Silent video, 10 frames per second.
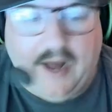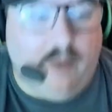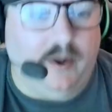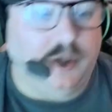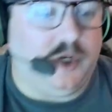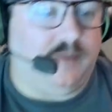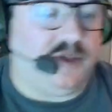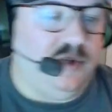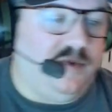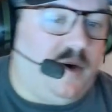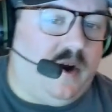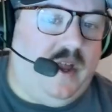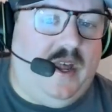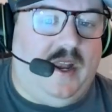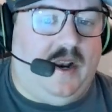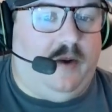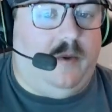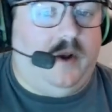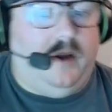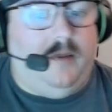don't want to jump too far ahead. I
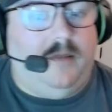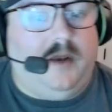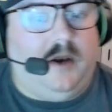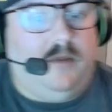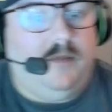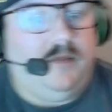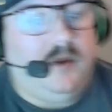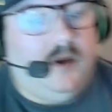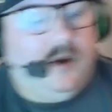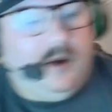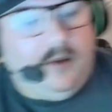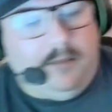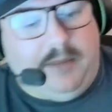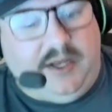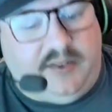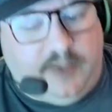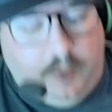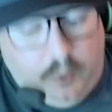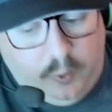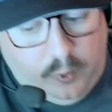don't want to, be
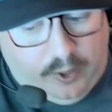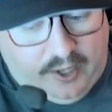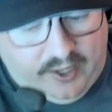too